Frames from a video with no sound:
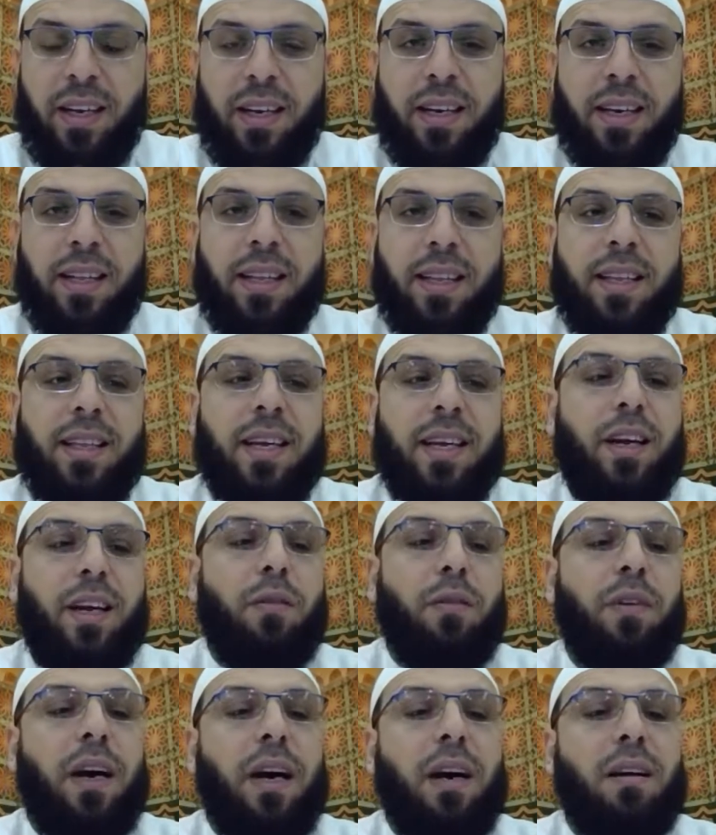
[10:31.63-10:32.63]
The day of
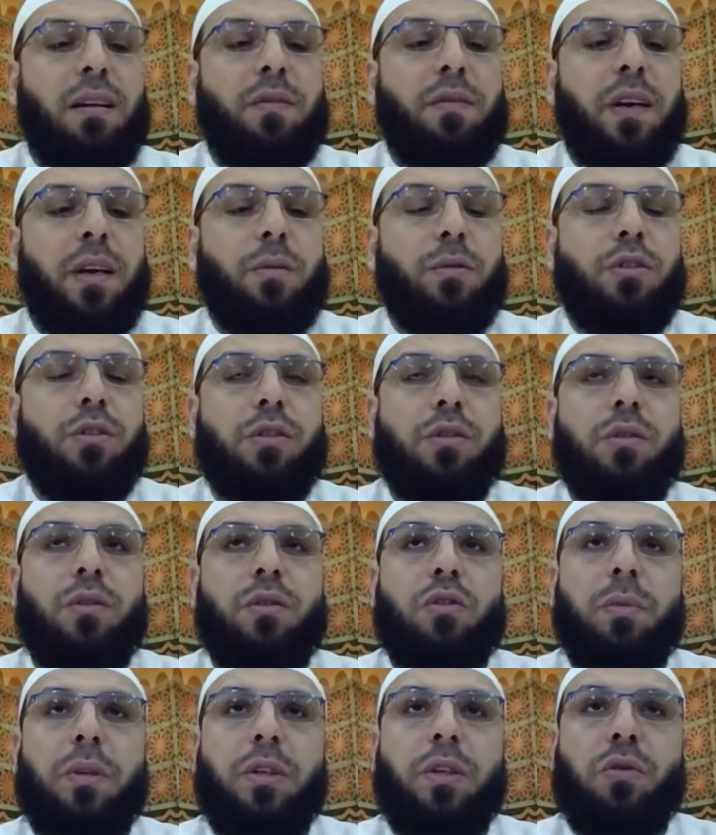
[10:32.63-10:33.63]
Arafah, which is
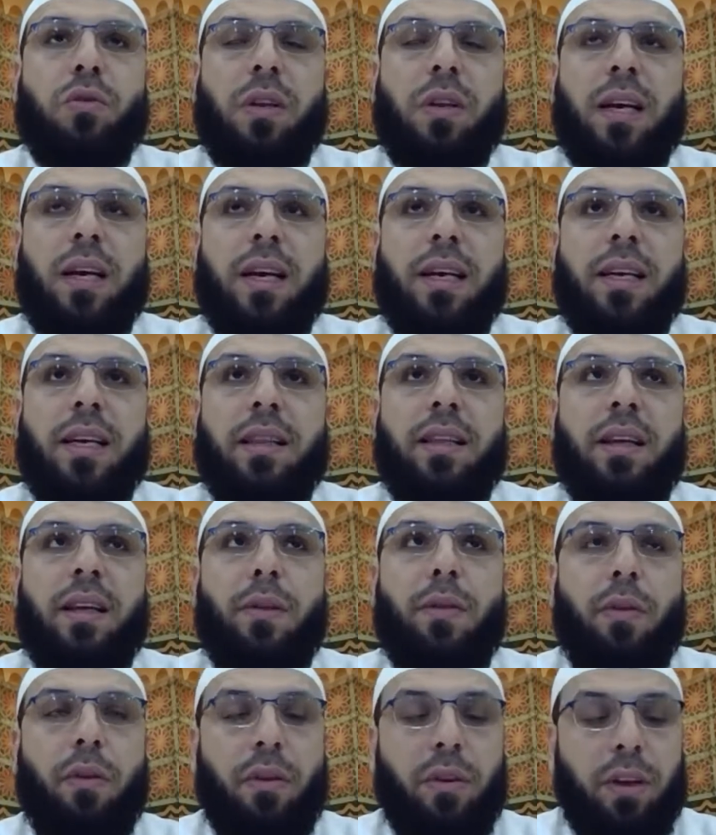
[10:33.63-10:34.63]
going to be July the
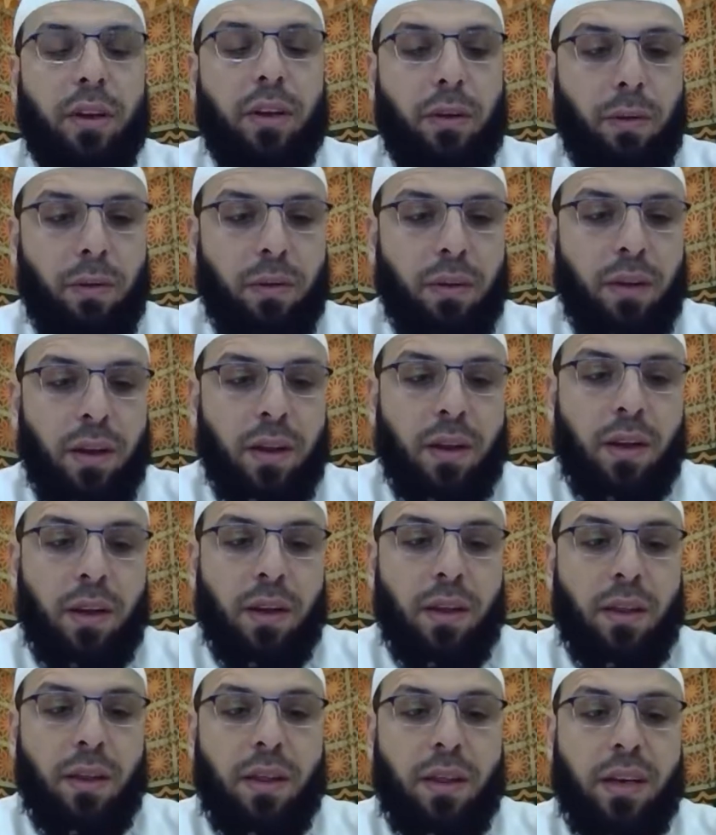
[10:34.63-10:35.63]
30th.
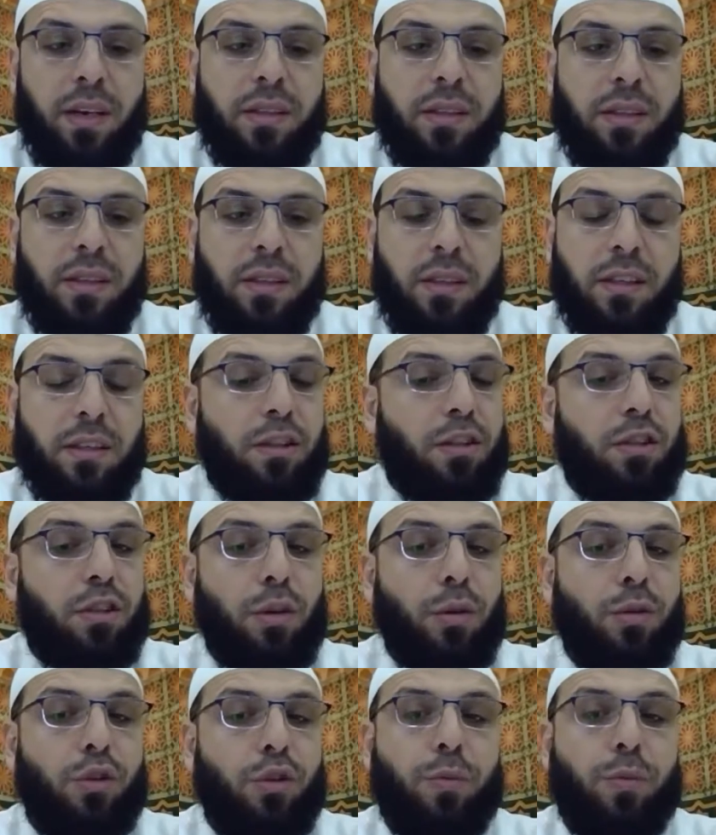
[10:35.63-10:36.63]
This, it's
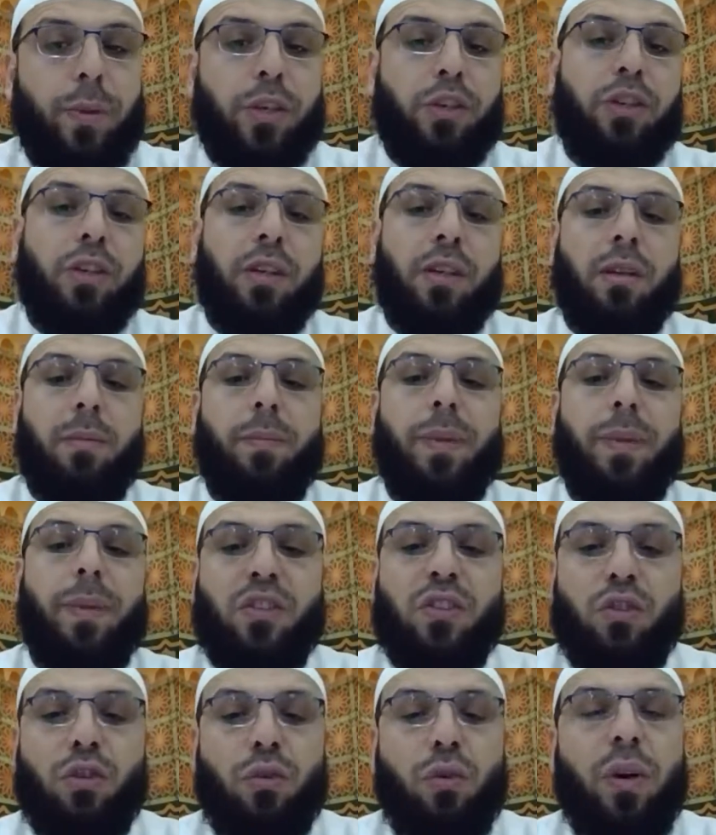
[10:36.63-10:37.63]
so special. The
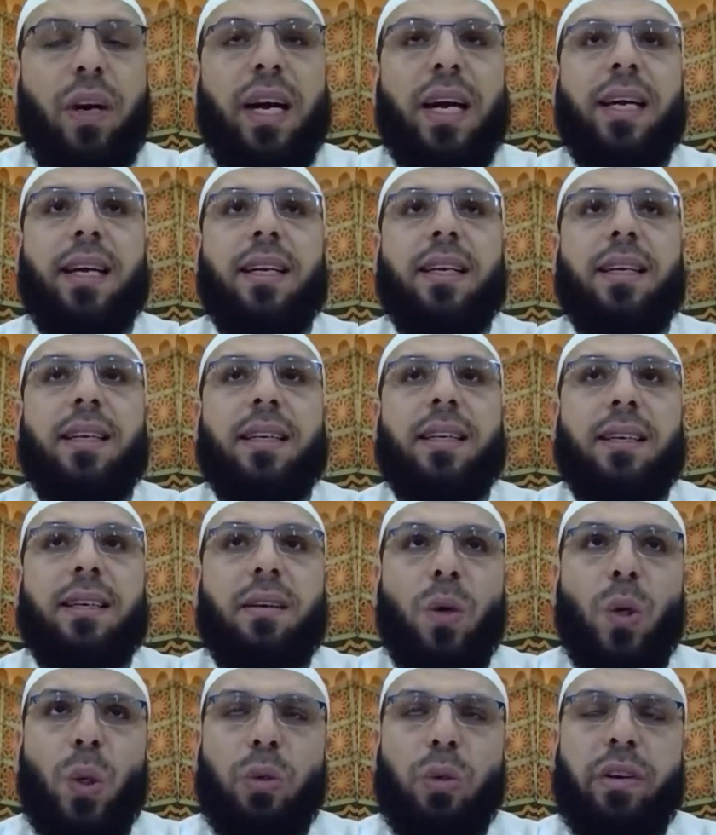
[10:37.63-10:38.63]
best dua
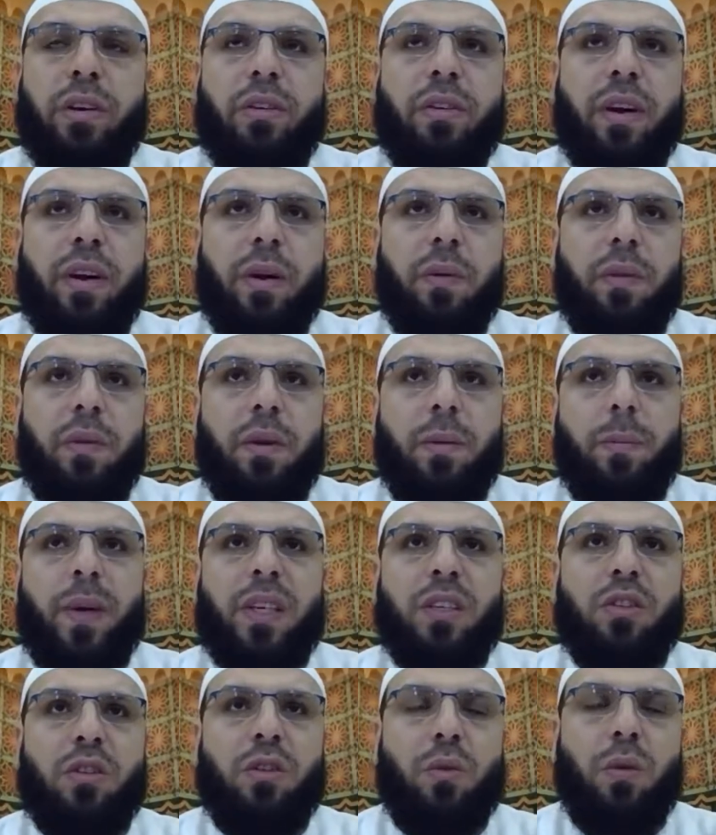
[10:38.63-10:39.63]
all year round, the
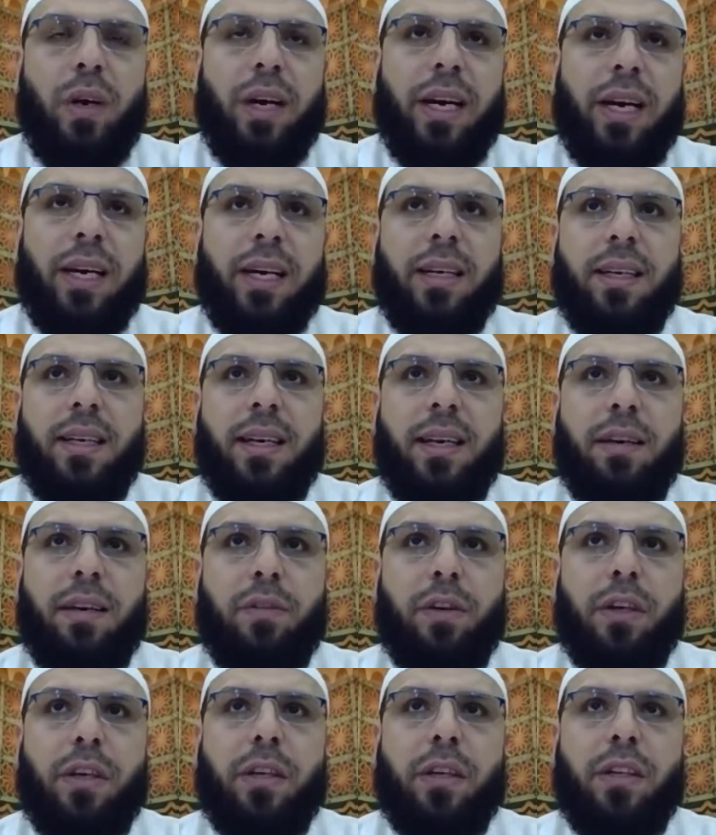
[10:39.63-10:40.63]
best dua
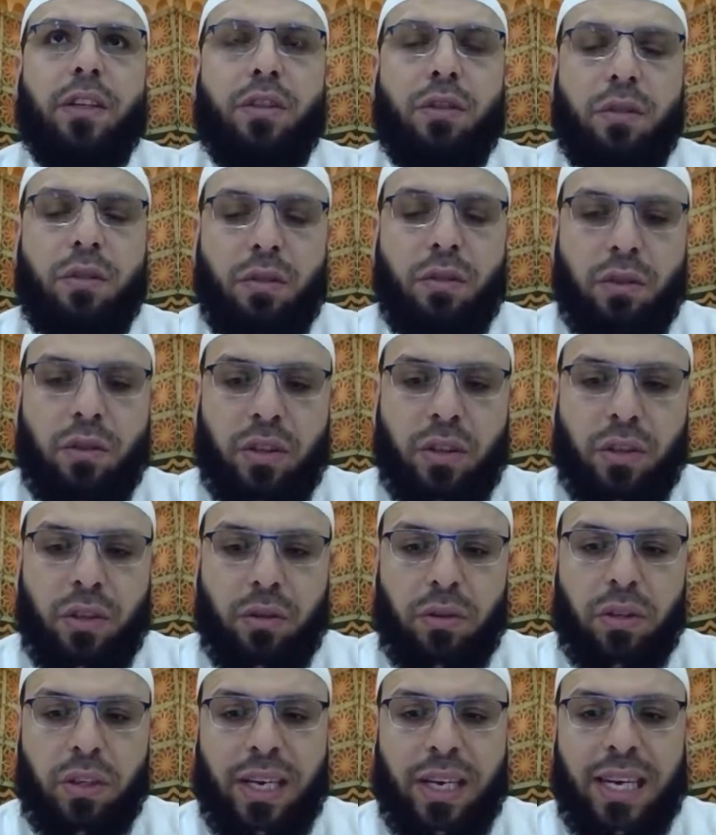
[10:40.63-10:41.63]
ever is
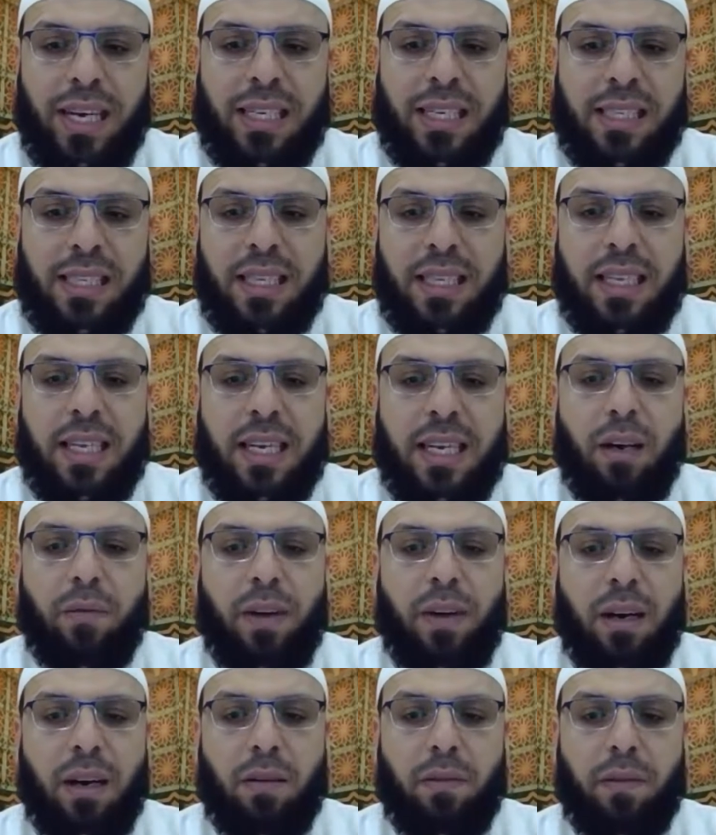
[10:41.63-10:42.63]
to say is in the day of
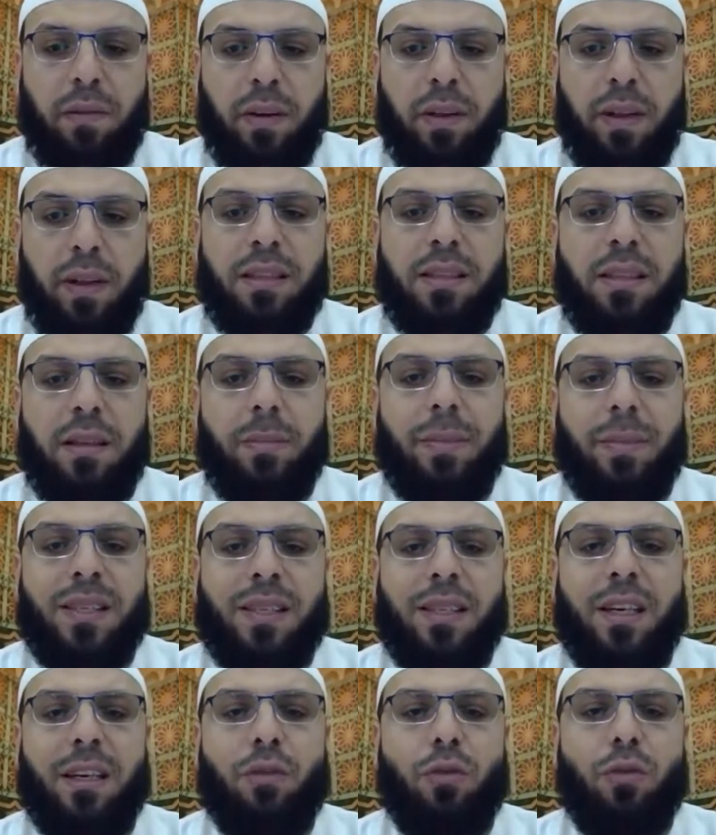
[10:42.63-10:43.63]
Arafah. That's the
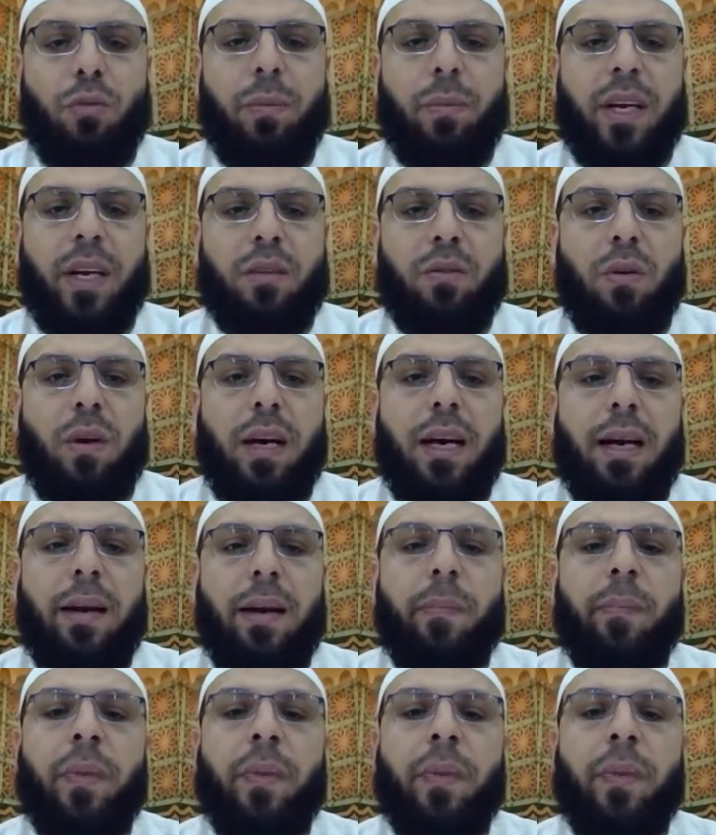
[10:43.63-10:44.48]
best day to make dua.